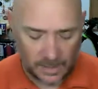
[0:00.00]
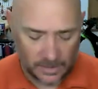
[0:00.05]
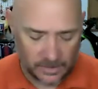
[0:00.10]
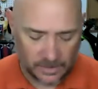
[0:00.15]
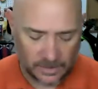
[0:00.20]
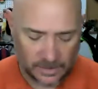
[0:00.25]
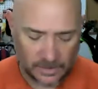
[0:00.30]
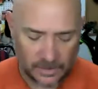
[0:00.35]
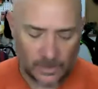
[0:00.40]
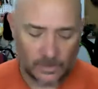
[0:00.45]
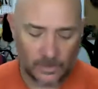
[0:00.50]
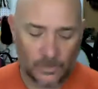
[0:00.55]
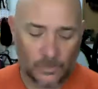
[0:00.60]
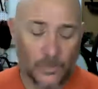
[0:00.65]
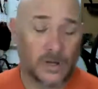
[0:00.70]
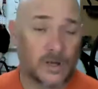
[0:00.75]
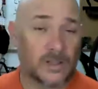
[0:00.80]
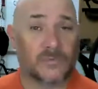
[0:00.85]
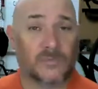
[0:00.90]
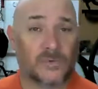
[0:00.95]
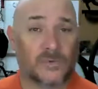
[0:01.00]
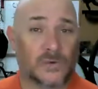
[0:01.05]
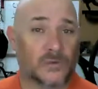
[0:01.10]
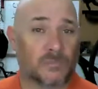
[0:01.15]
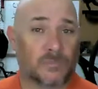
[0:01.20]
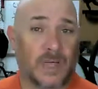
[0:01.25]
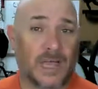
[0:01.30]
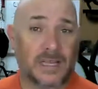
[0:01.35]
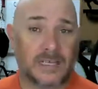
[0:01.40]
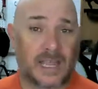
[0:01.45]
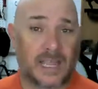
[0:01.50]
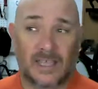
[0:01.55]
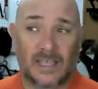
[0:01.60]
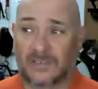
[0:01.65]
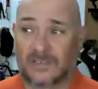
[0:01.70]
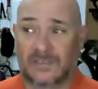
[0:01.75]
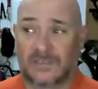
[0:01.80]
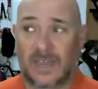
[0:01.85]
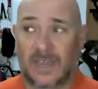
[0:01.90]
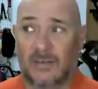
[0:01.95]
you can go to one of the first
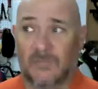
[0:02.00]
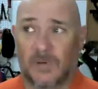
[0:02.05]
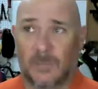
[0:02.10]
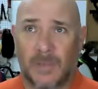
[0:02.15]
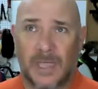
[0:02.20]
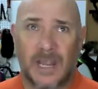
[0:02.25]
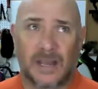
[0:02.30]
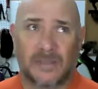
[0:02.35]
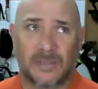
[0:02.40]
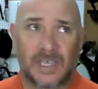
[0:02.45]
podcasts I ever made.